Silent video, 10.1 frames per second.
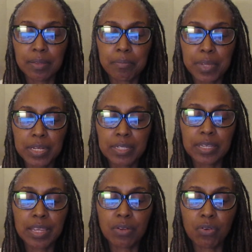
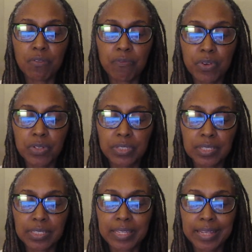Meditate on
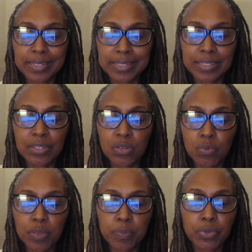verses that deal
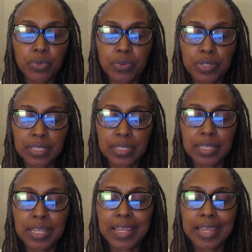with
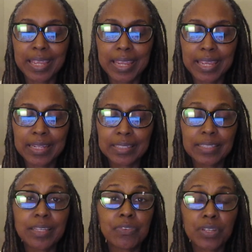purity and
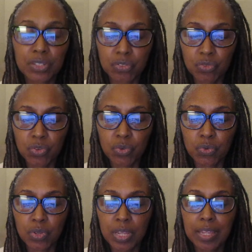self
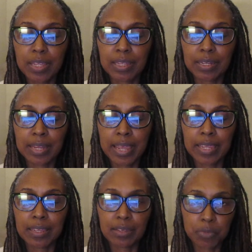control,
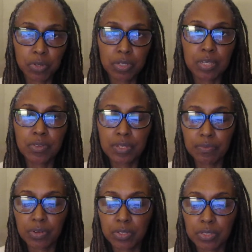like I'm going to give you
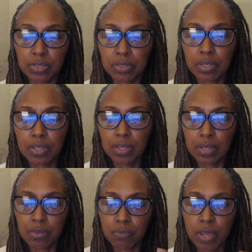some verses.
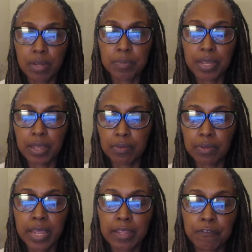Write them down,
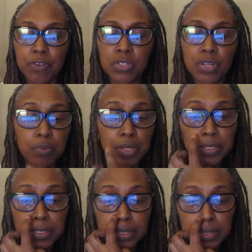like 1
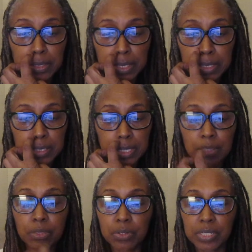Corinthians
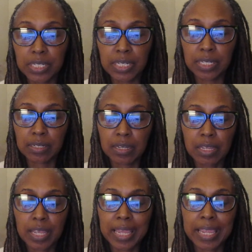10 13
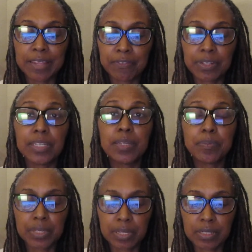and
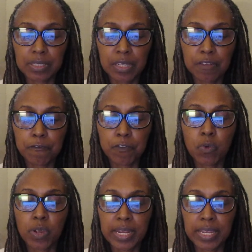Philippians
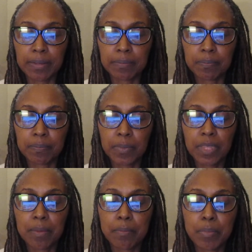4 and 8.
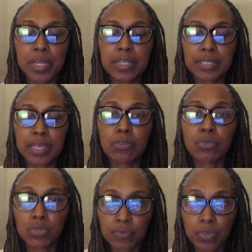Meditate
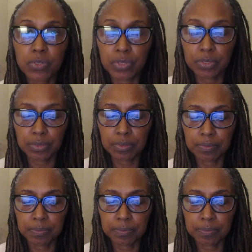on those verses.